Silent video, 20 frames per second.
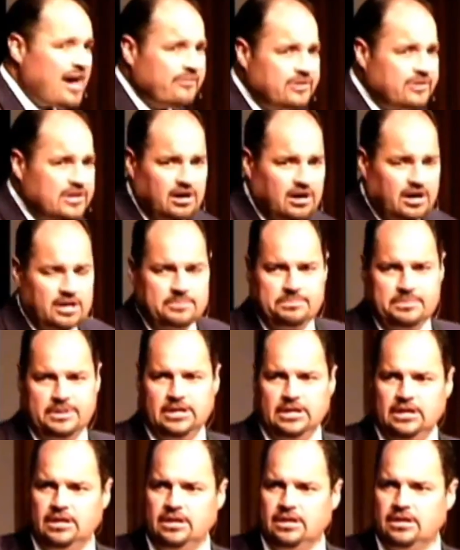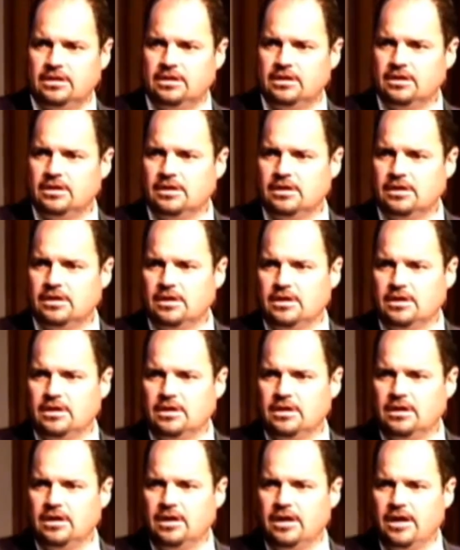on me.
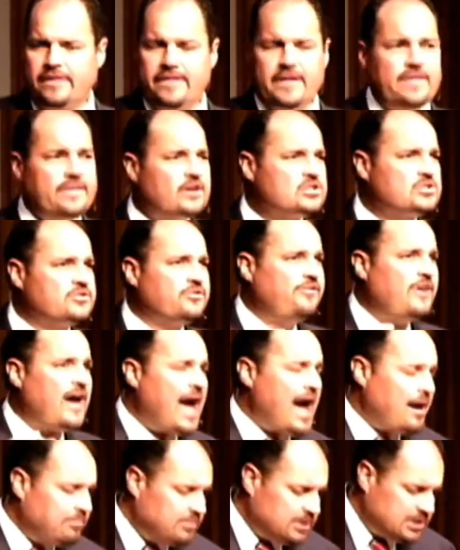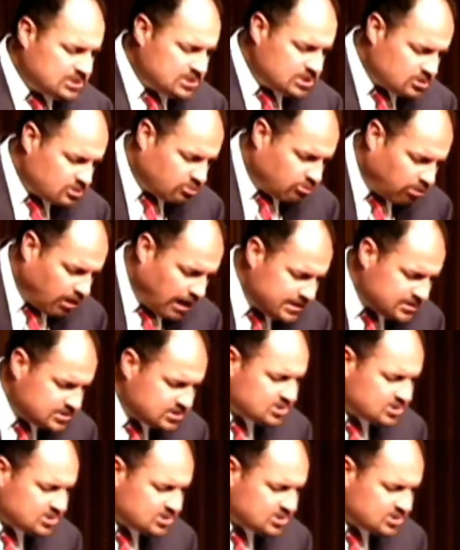And then there's families in crisis,